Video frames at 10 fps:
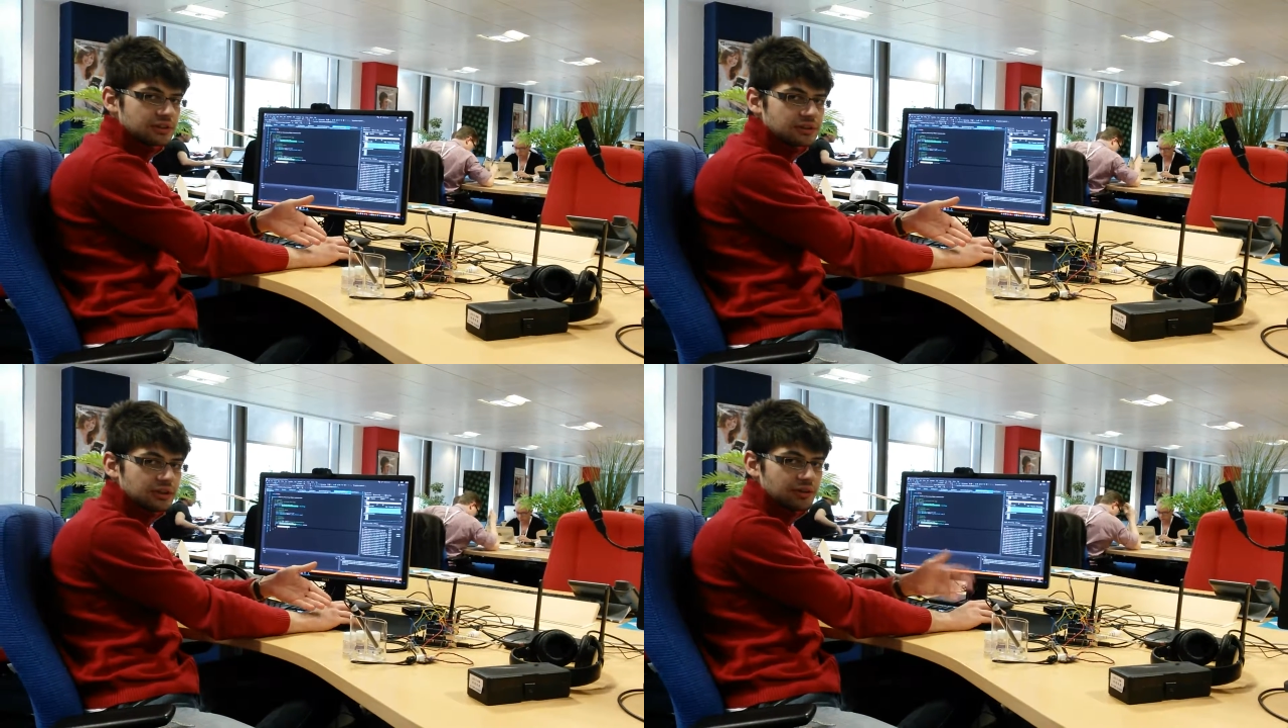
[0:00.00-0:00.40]

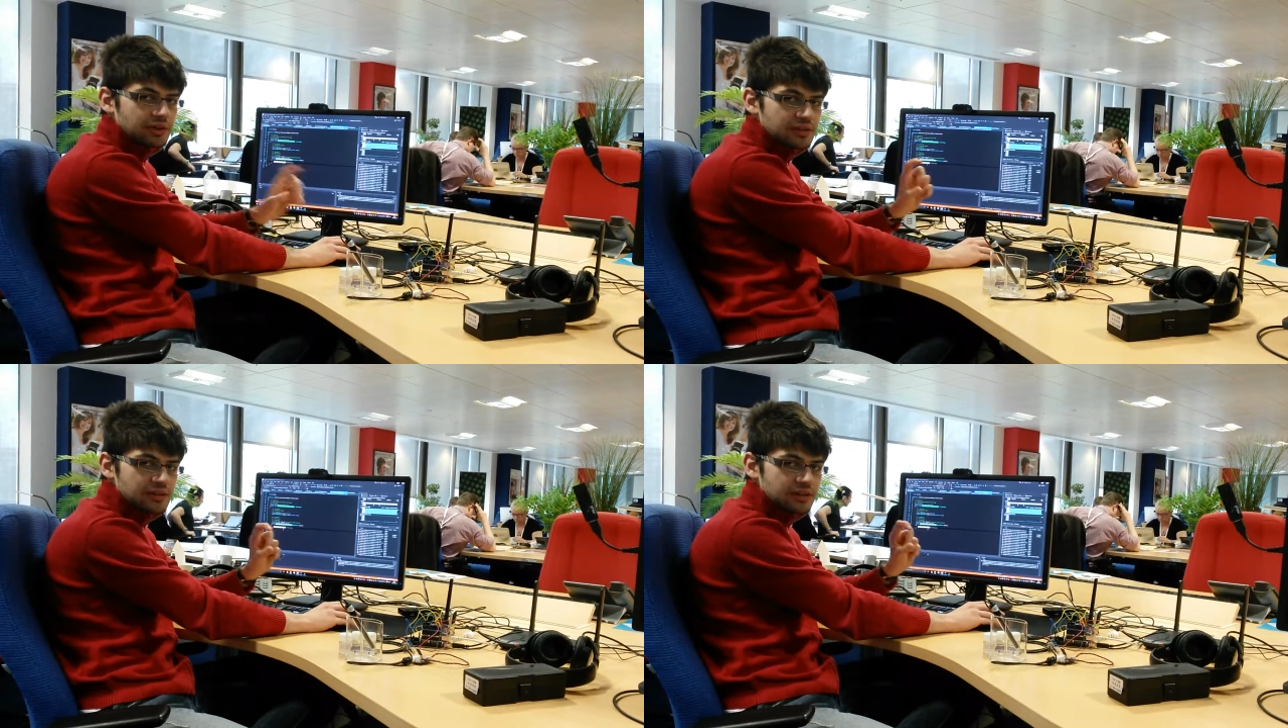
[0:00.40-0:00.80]
So
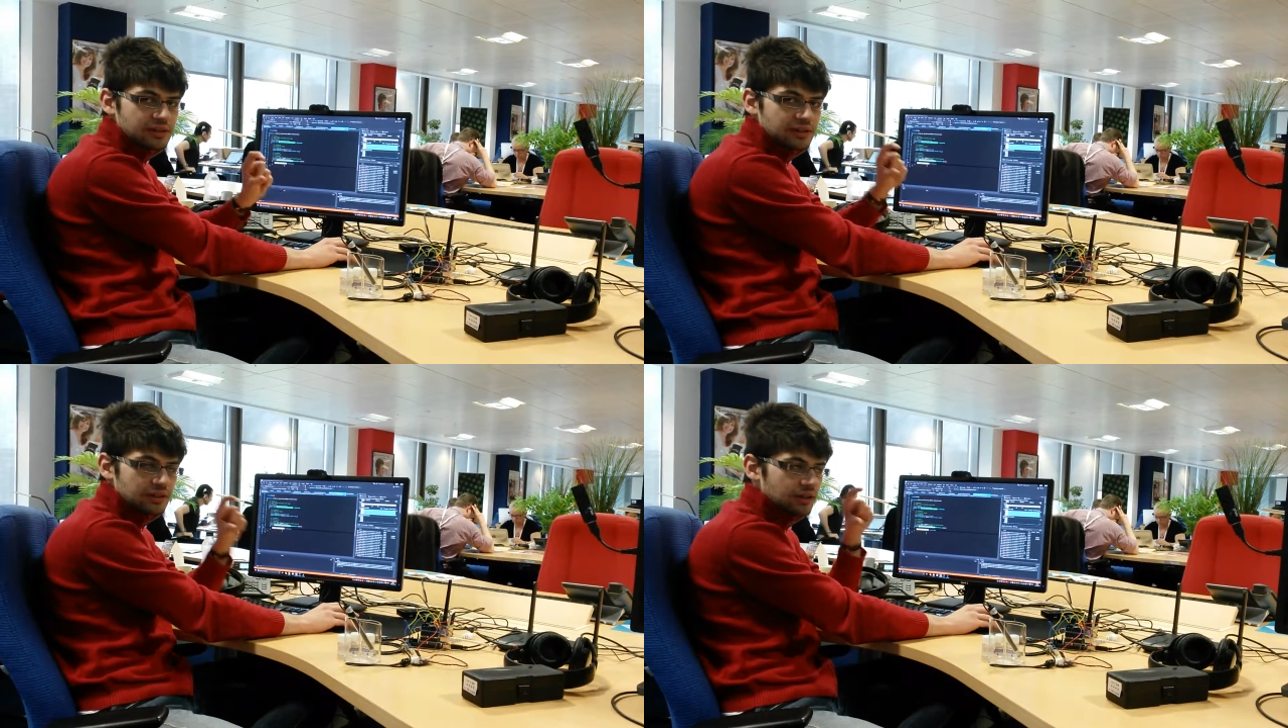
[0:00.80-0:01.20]
in the
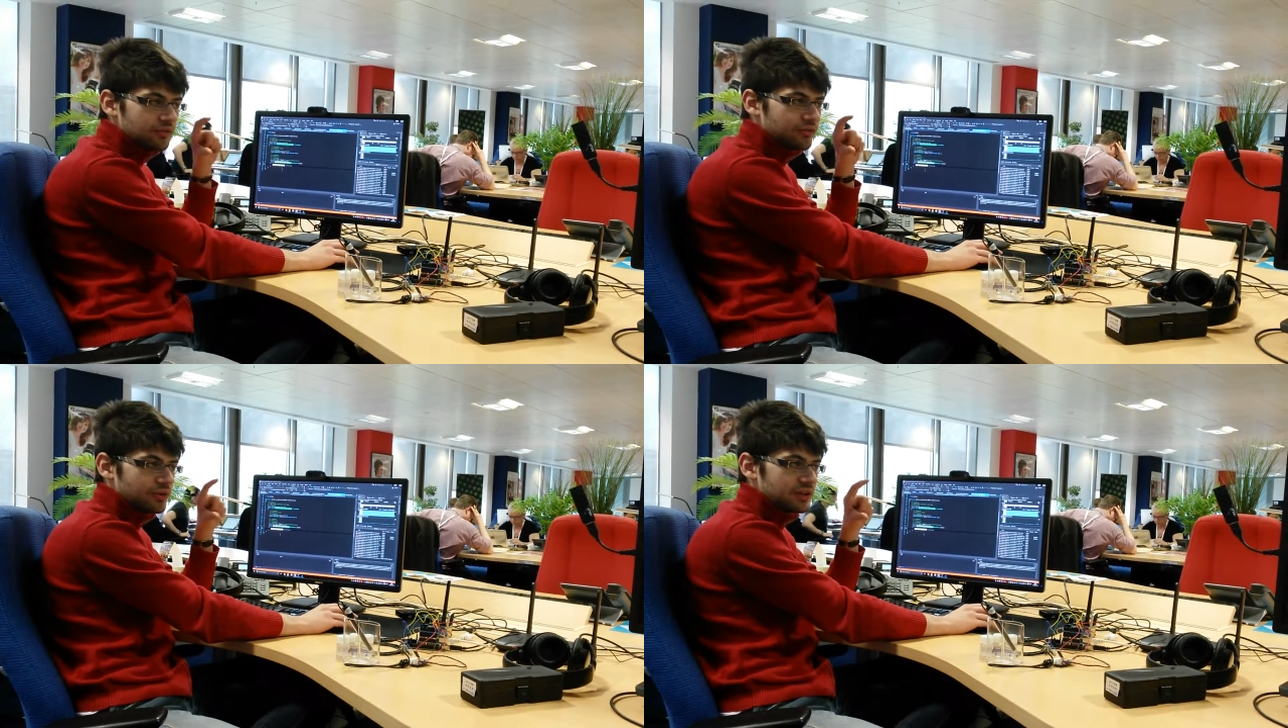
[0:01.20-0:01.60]

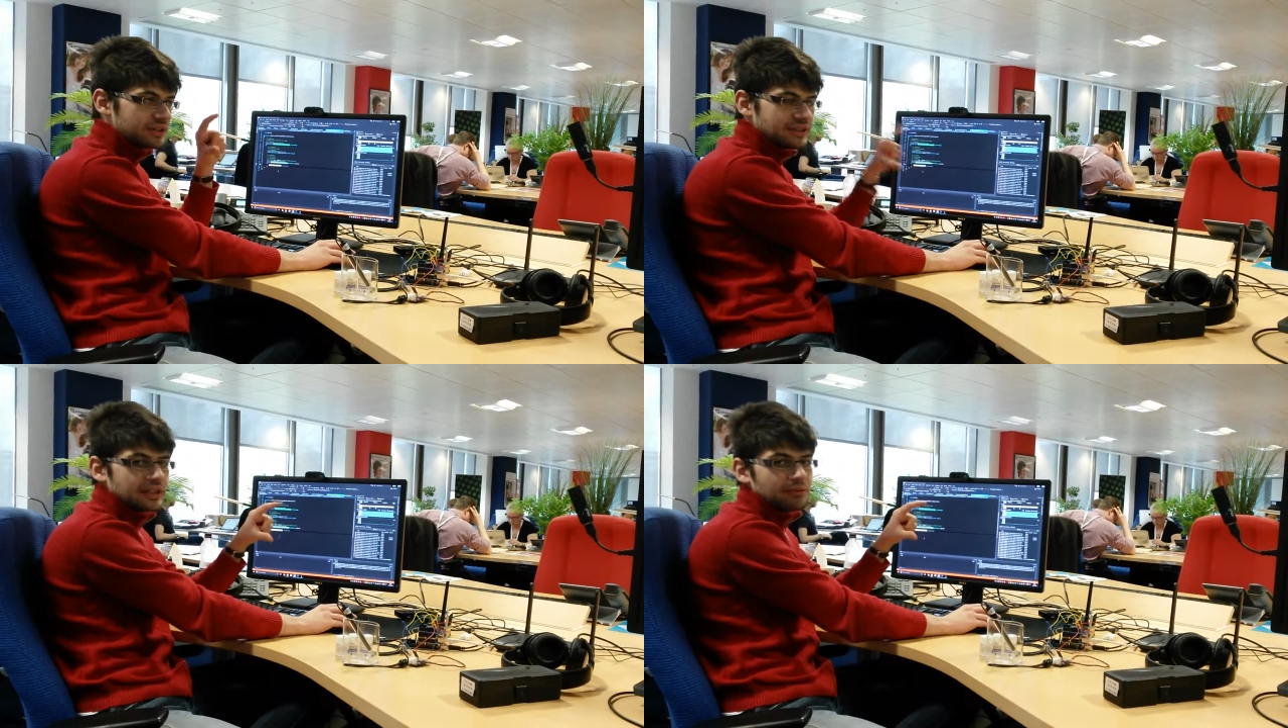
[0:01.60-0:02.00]
void
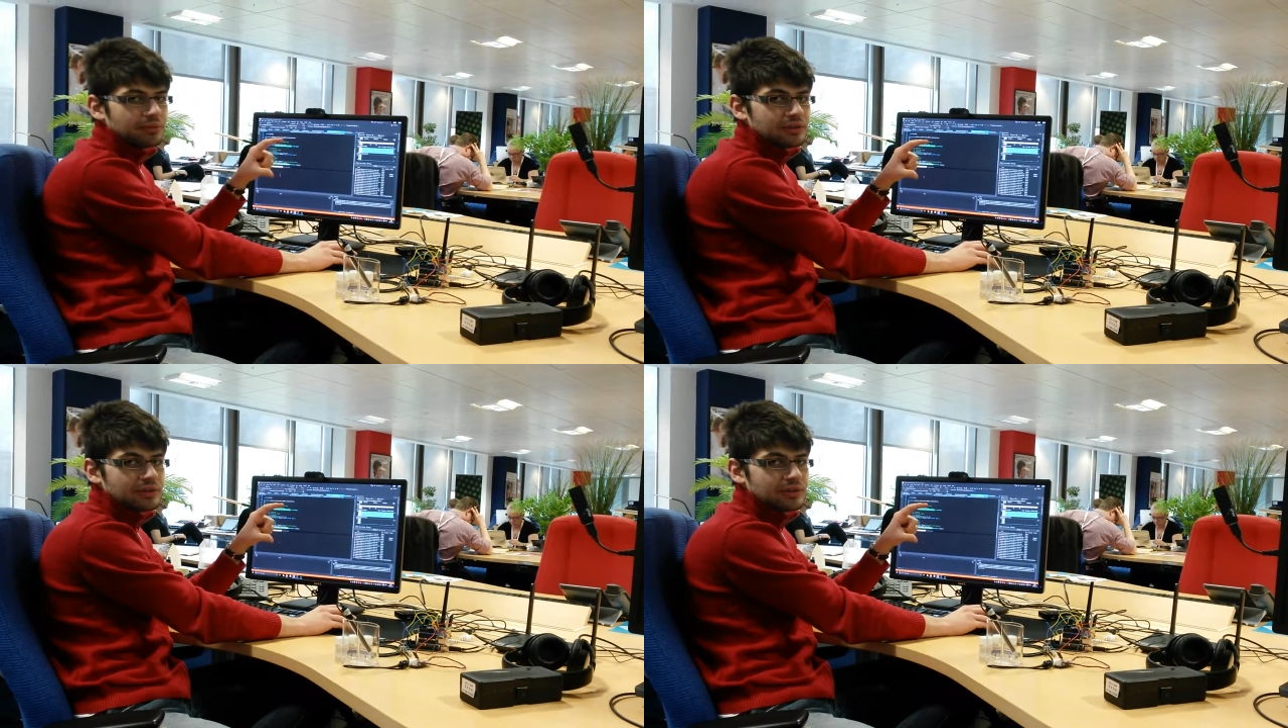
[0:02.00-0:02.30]
setup